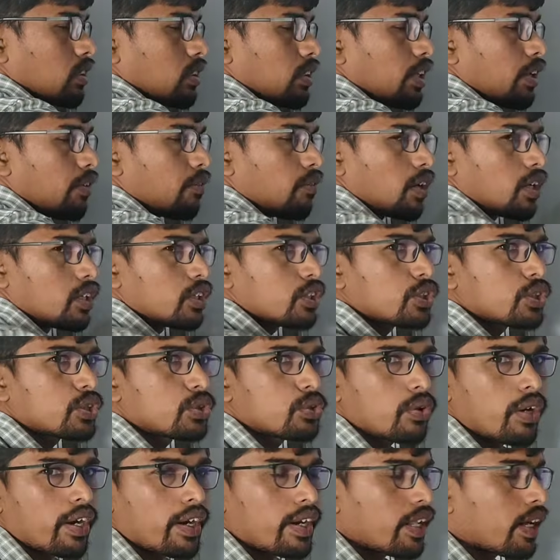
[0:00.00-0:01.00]
they wants
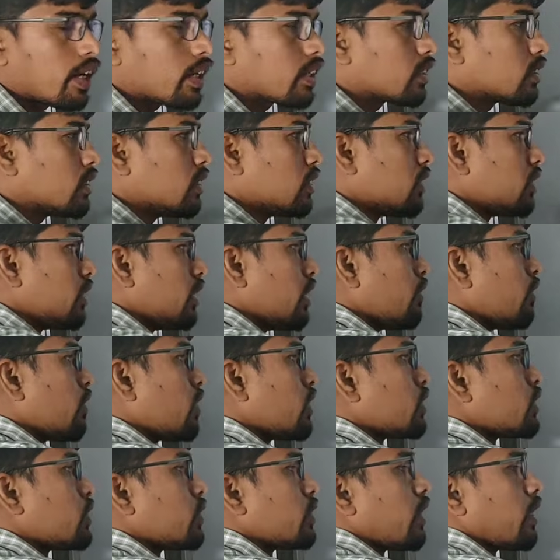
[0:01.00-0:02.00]
to attack the
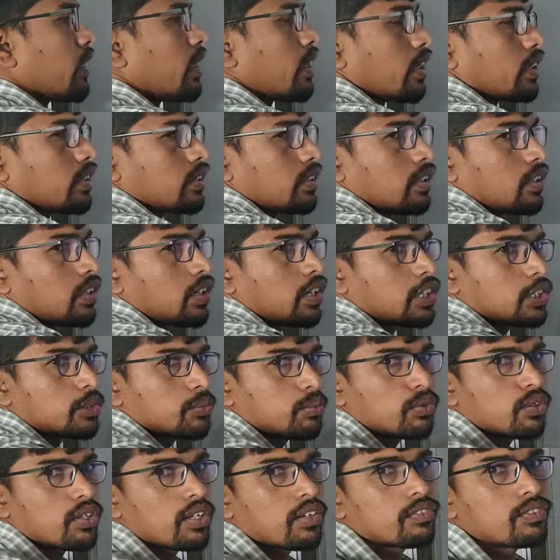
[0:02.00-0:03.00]

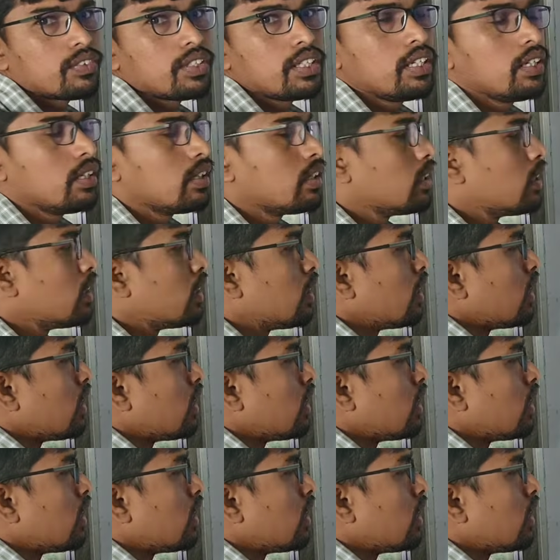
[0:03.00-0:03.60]
north pole of the